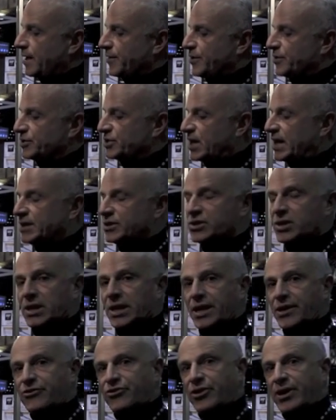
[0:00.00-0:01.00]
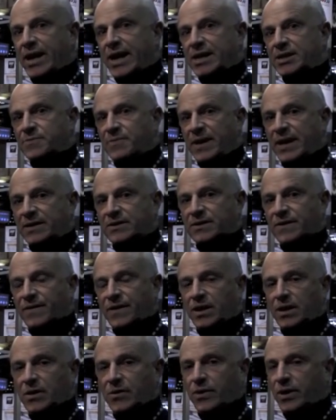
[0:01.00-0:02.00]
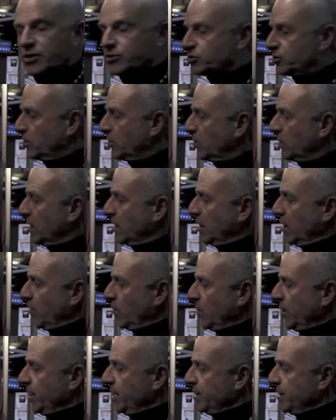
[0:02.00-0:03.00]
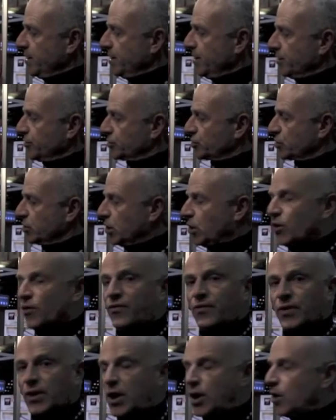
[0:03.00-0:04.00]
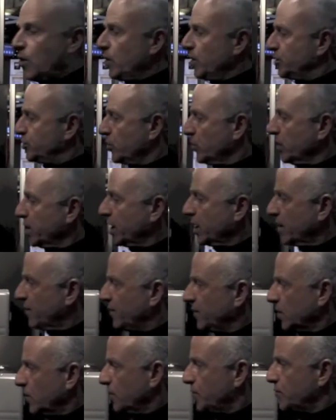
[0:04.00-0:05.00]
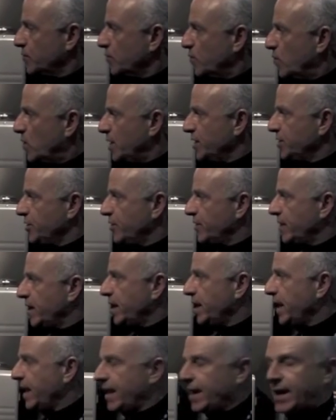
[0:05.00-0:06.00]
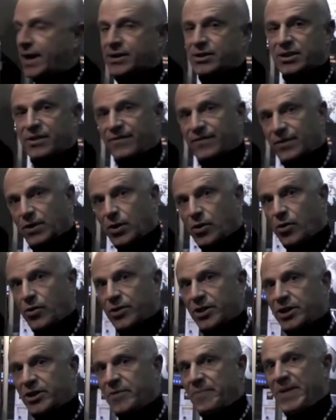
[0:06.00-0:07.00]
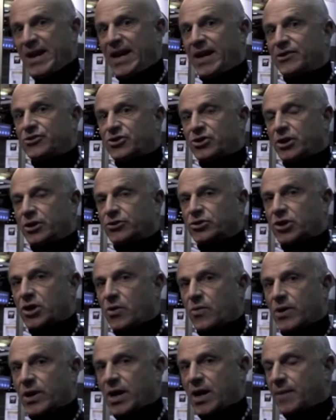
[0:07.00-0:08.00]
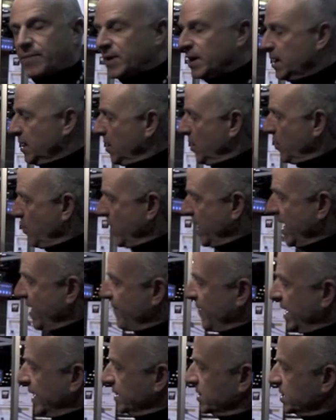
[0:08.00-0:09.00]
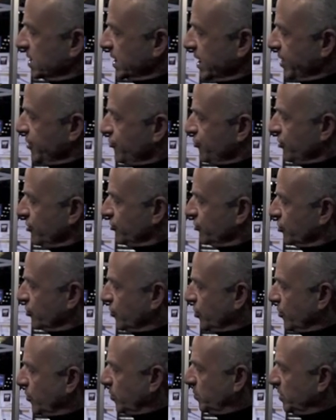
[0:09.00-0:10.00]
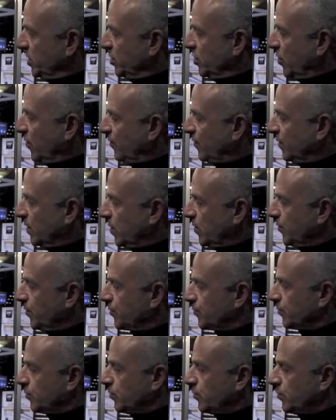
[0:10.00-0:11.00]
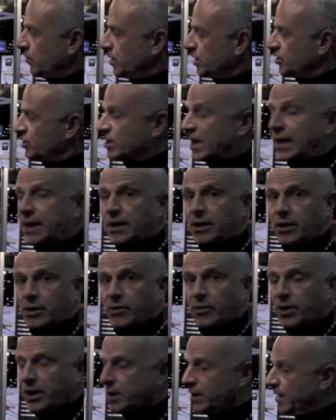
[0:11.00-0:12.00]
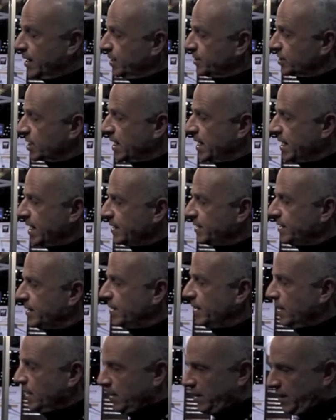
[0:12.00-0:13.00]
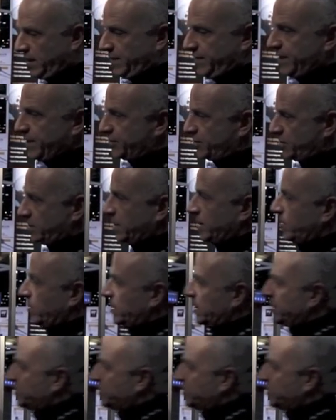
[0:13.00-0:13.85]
there's isolation aspects of the unit, so when there's low flow, it's only going to flow through one unit, and as the flow and the demand starts going up, we have isolation, so there will be no flow through the second unit that's connected in this little